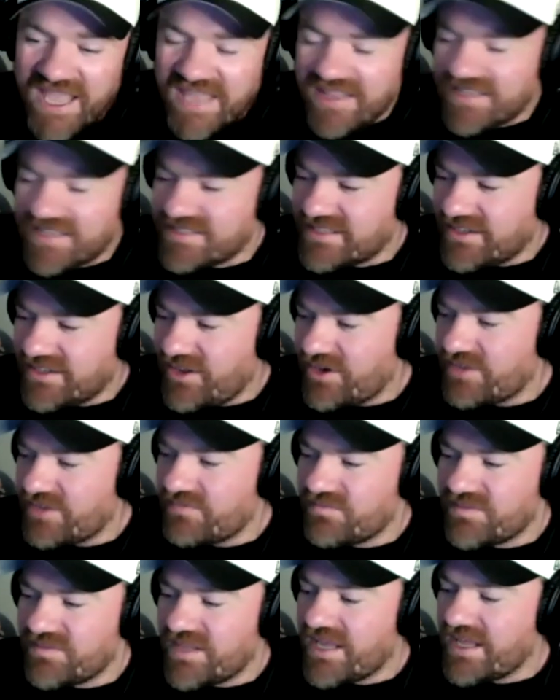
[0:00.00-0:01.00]
there's a lot
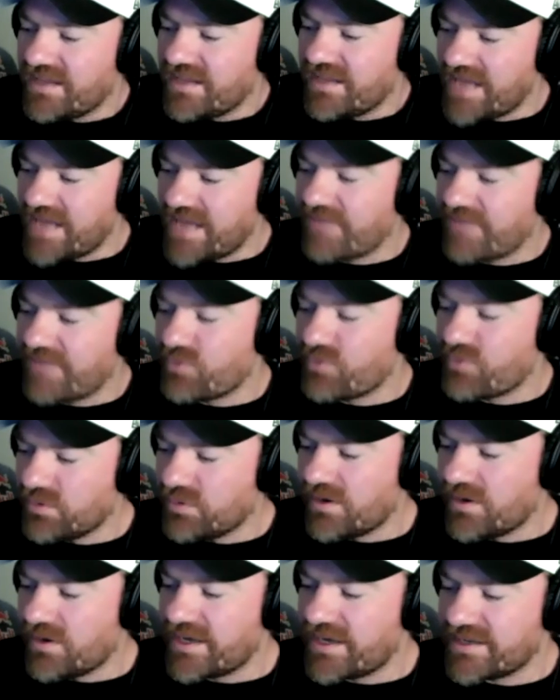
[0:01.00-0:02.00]
of our forward
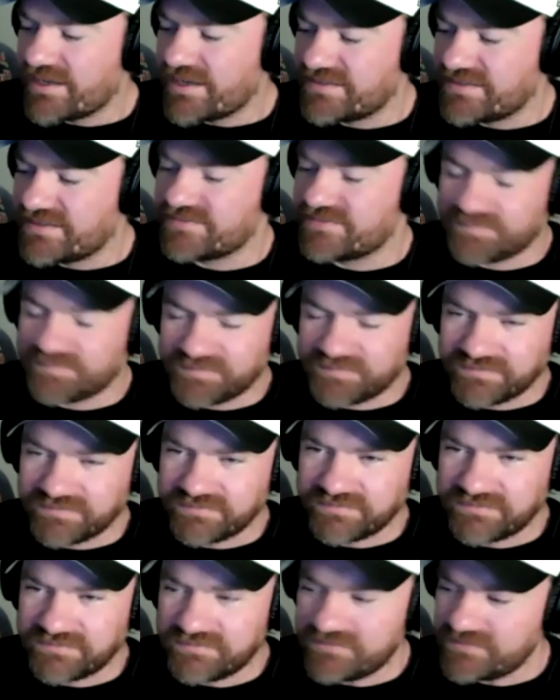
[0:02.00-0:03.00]
line has
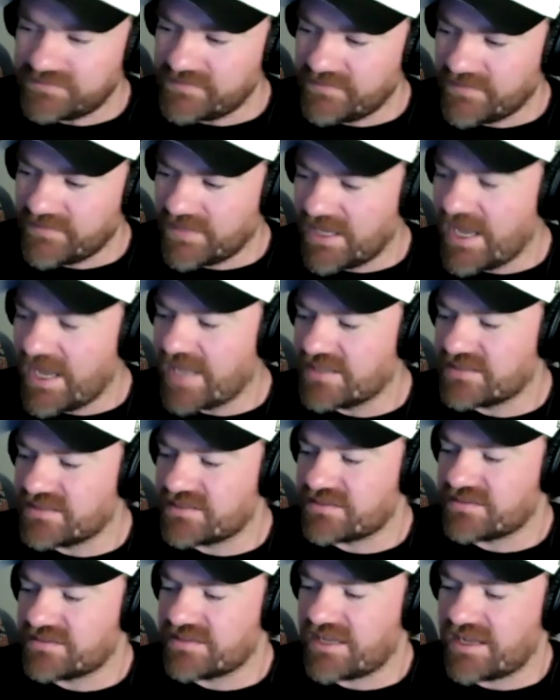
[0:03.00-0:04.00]

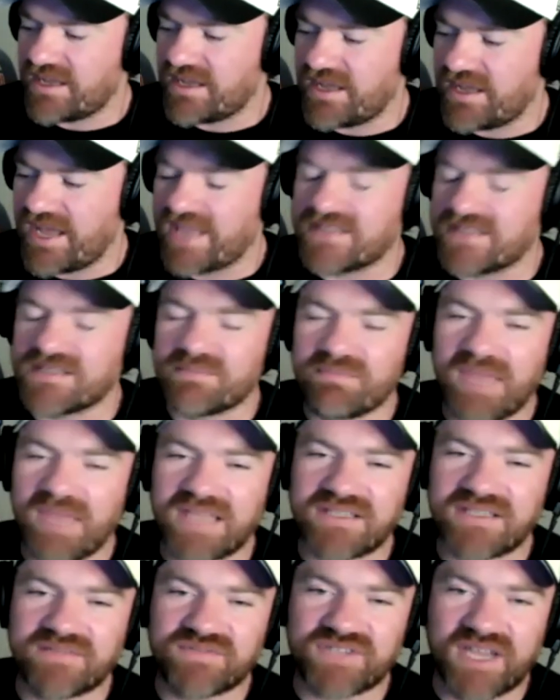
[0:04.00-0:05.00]
had some
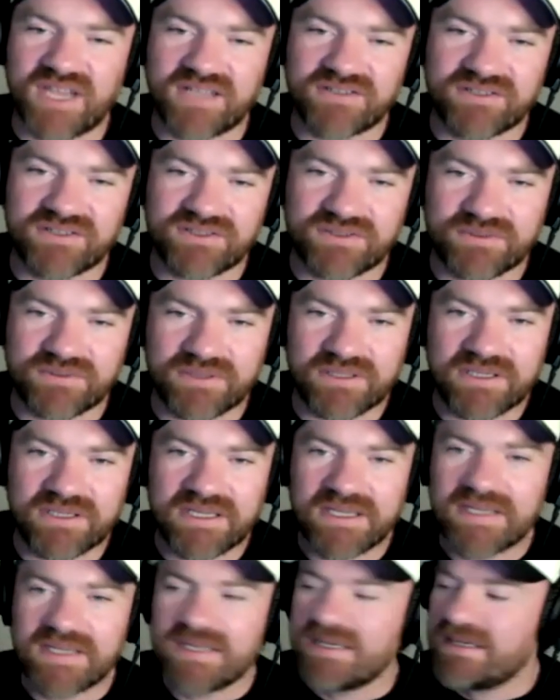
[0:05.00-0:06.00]
massive changes to it
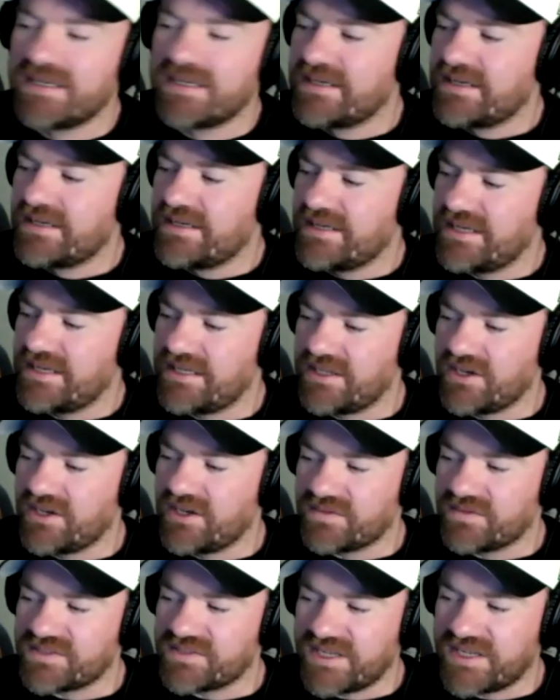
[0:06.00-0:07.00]
in the
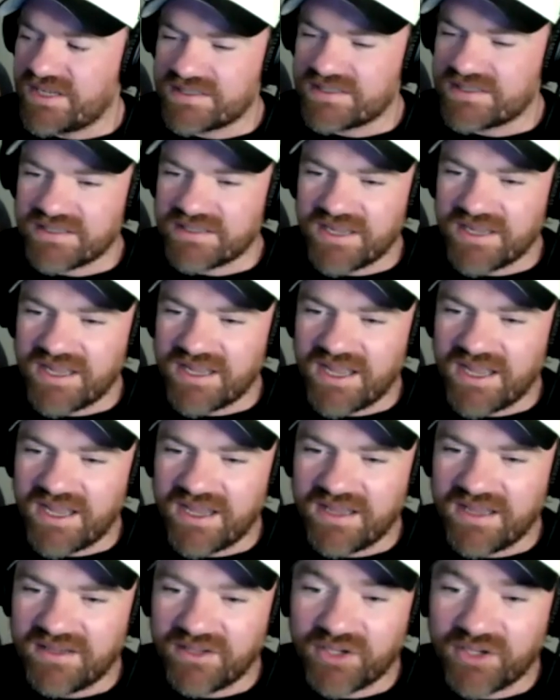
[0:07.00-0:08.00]
off season.
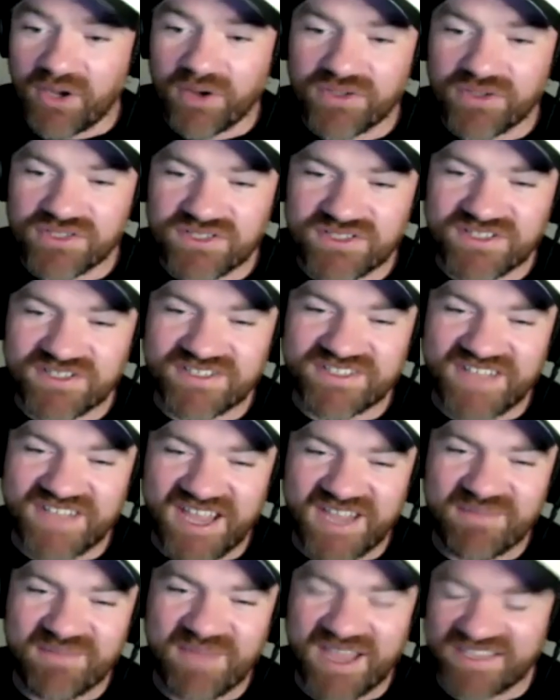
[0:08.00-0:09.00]
Lukosius's
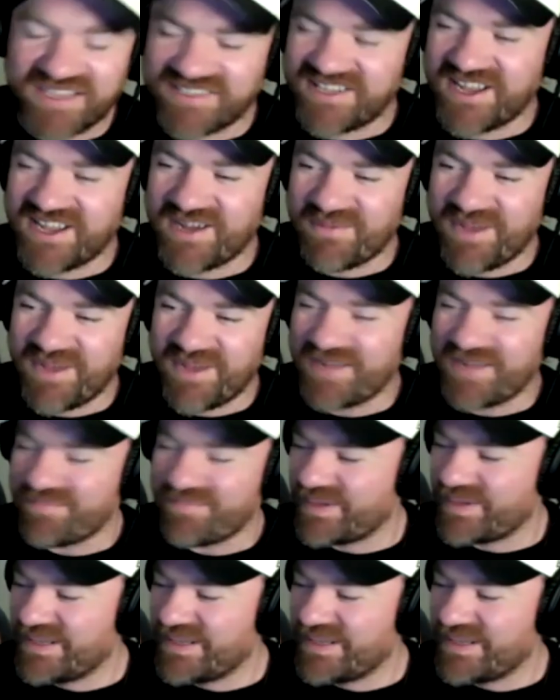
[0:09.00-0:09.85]
name has come up